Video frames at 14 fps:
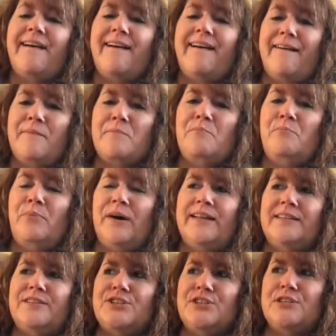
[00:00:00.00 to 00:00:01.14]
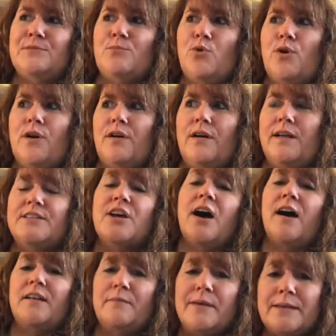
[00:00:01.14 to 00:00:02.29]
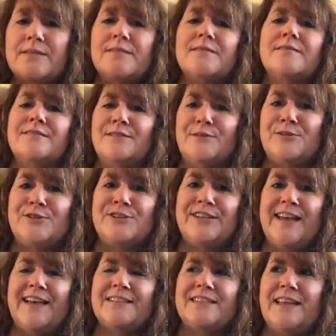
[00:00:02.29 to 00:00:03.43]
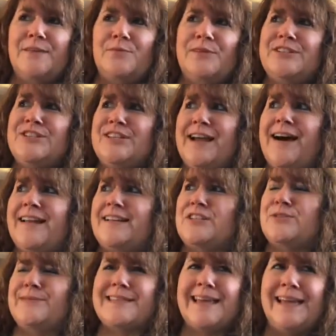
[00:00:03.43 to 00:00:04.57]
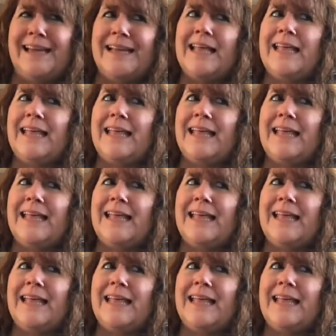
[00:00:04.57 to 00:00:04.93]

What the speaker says: But she's more autonomous. So she asked, and when she got it, she was like,